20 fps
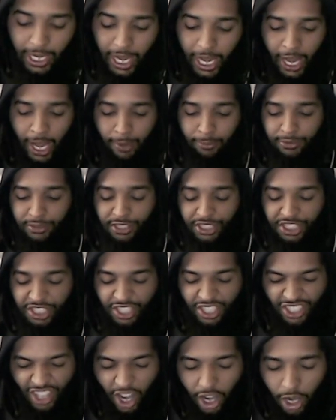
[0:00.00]
I'm
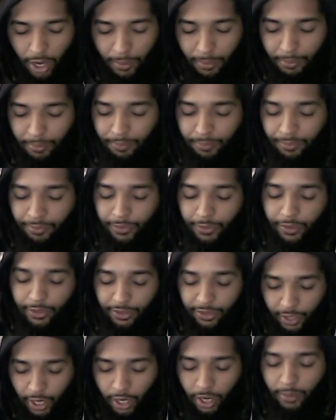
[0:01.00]
dumb
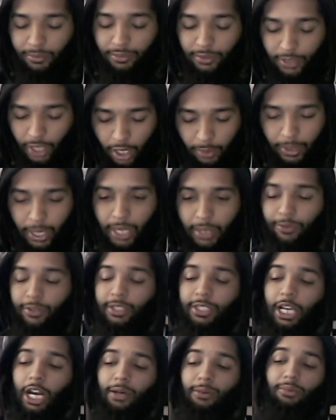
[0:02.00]
hype for
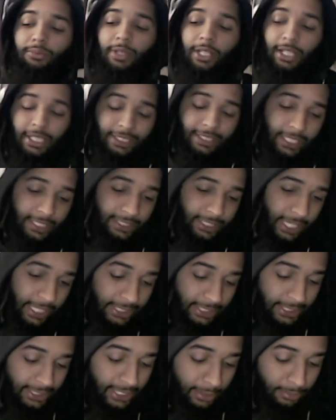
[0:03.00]
this album. They saying
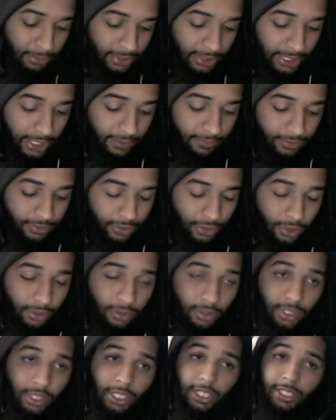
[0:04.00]
December 10th, so
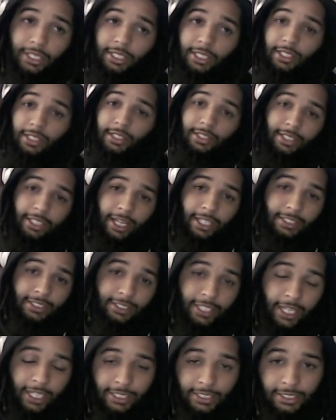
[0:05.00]

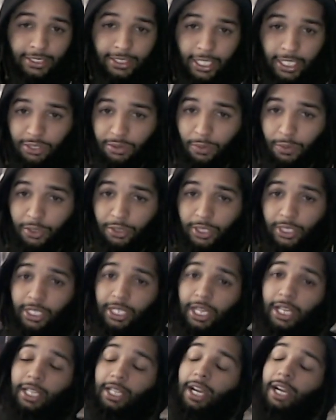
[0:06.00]
that's what we looking
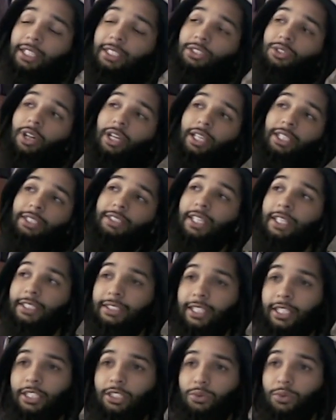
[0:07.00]
at, guys. So I guess that's
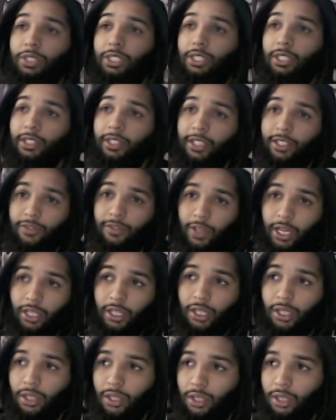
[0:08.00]
next week, next Friday.
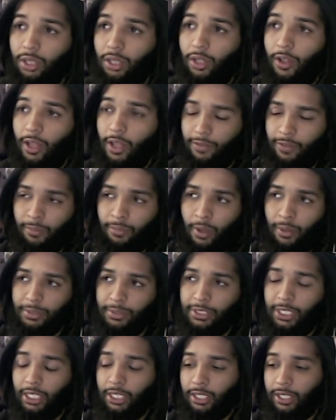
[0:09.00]
If I'm not
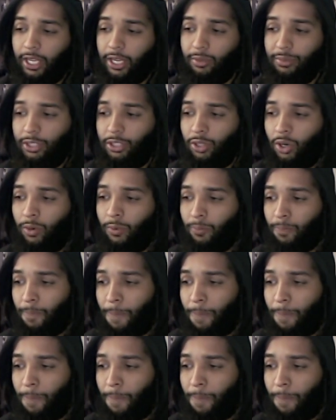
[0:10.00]
mistaken, that'll be dope.